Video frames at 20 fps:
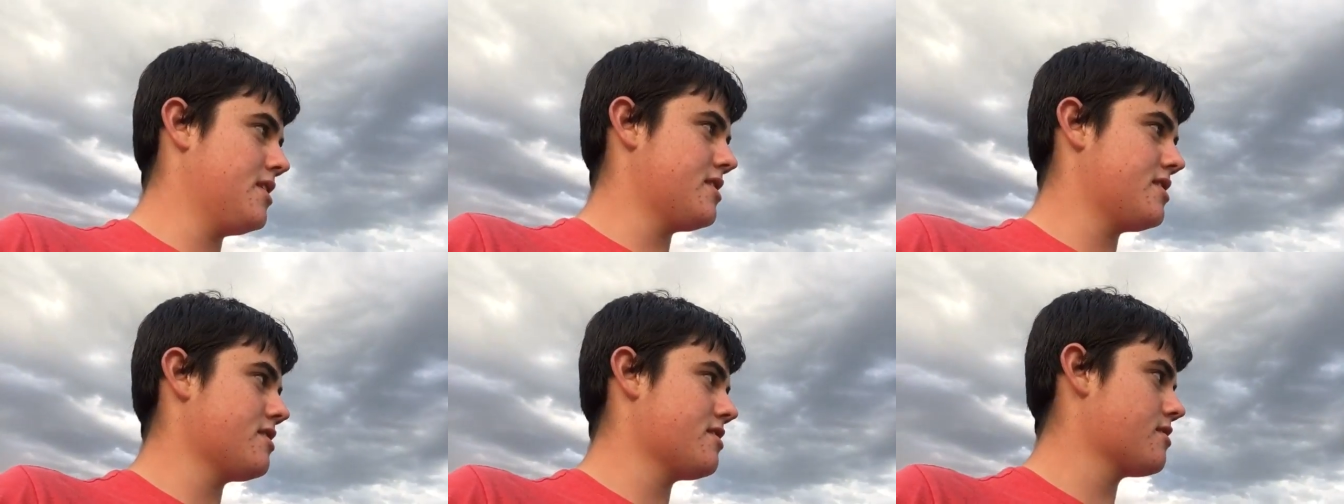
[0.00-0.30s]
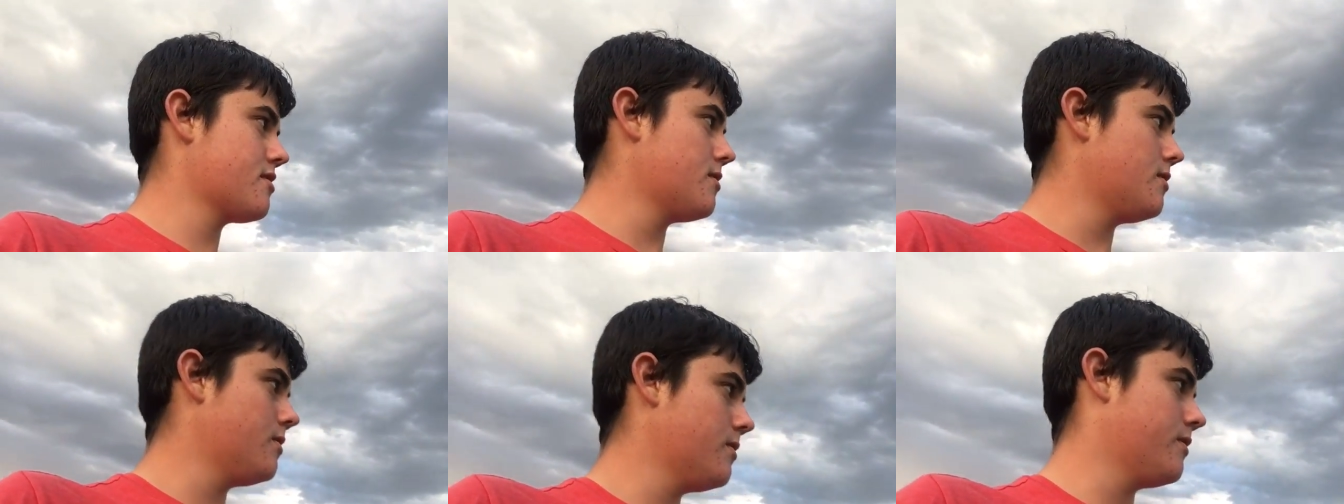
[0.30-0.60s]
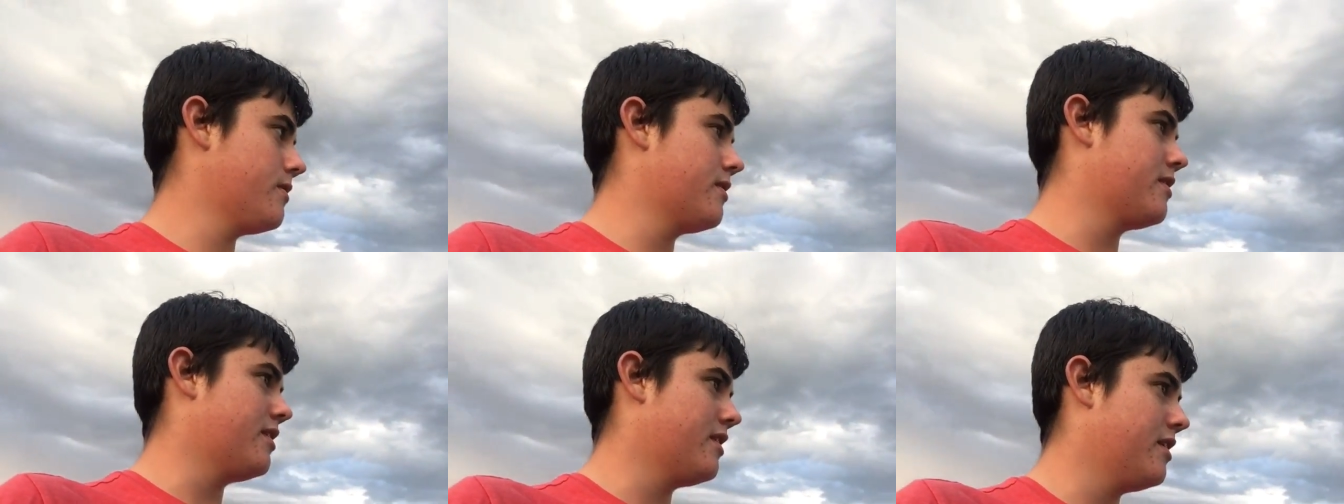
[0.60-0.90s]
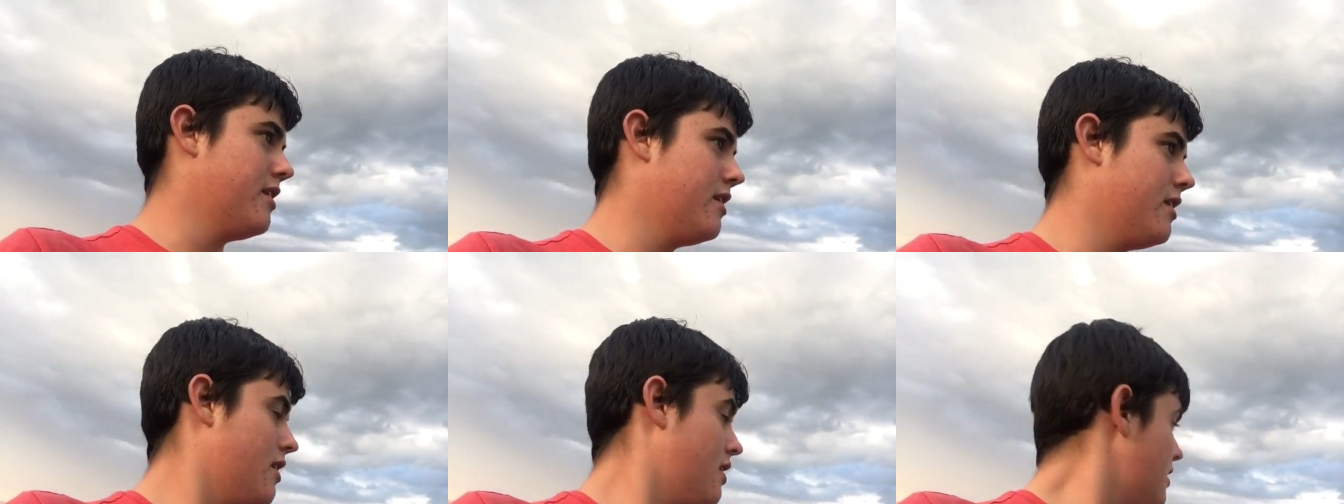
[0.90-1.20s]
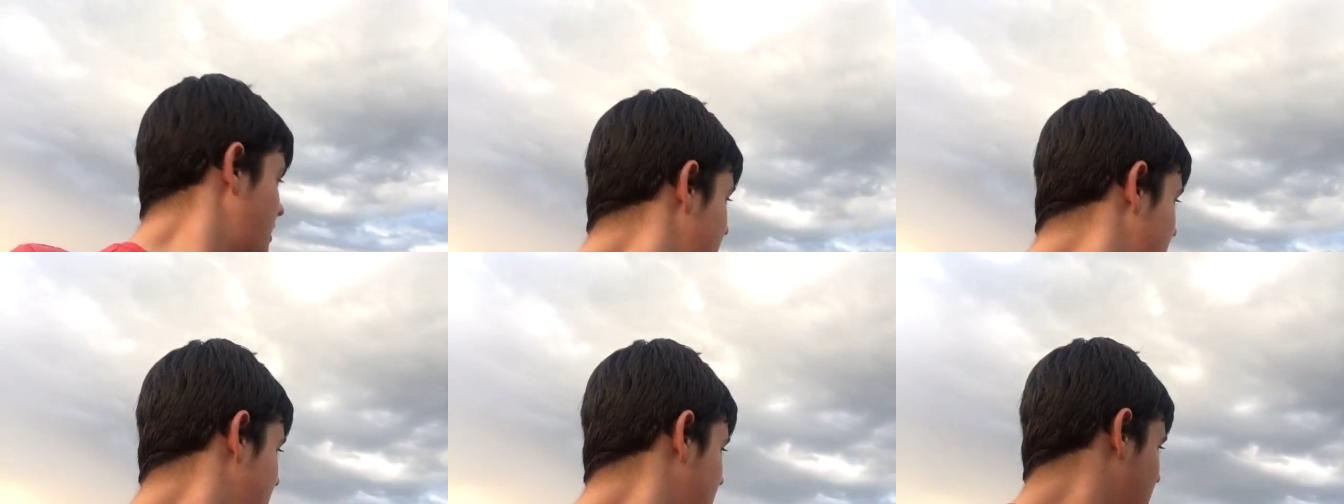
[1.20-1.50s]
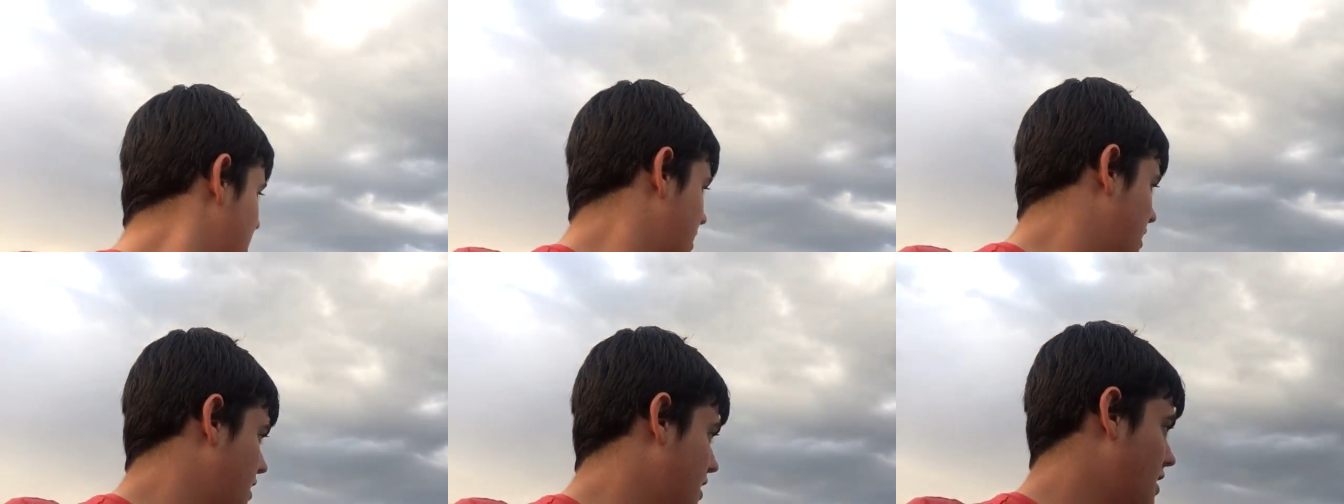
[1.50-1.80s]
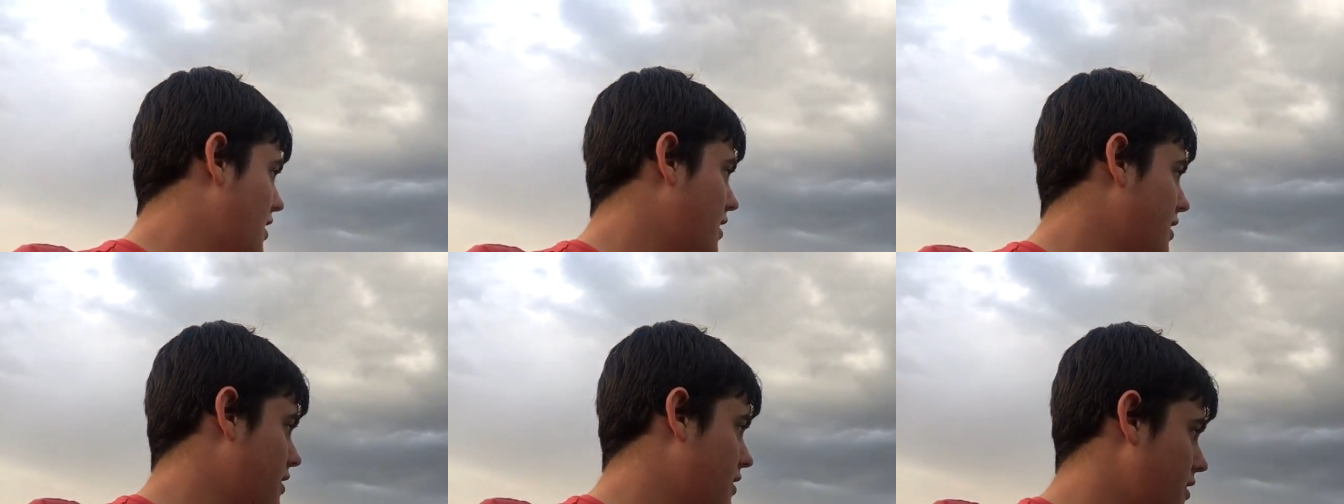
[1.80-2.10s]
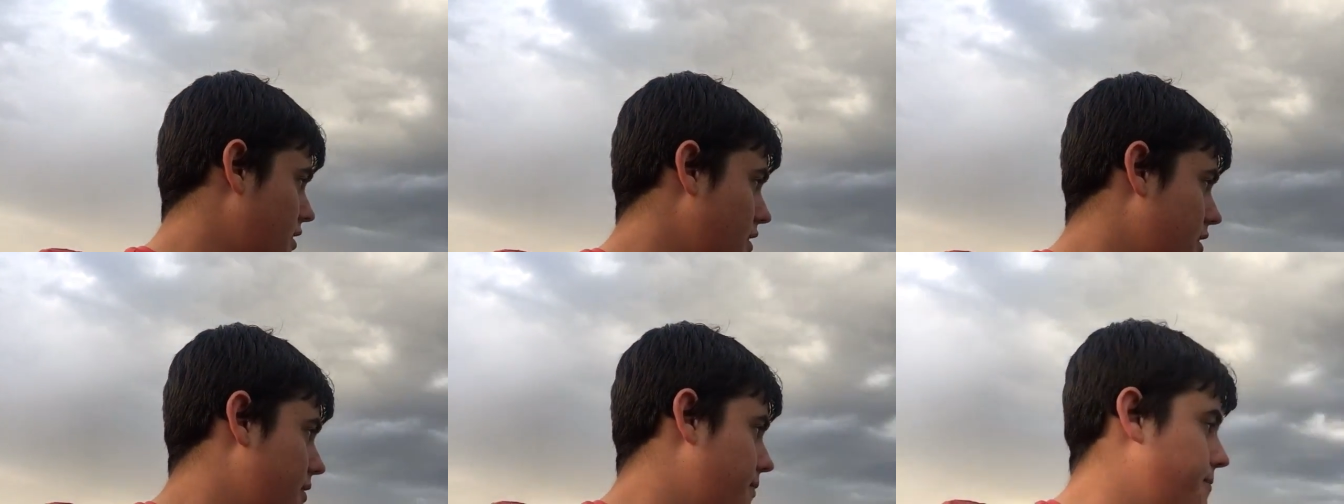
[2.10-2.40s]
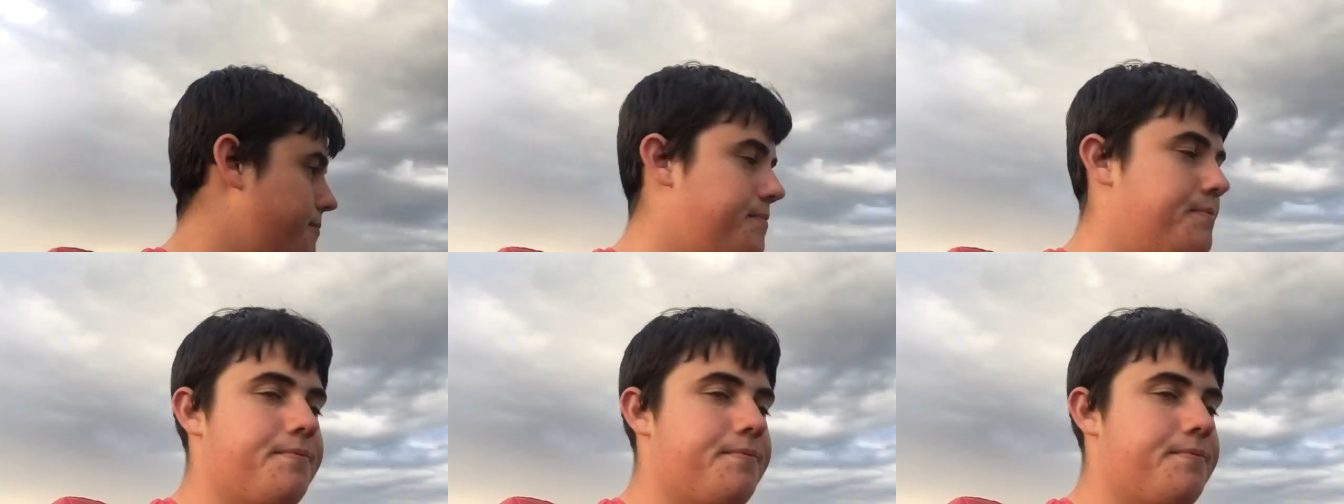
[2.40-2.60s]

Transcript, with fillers: This is Colton. And uh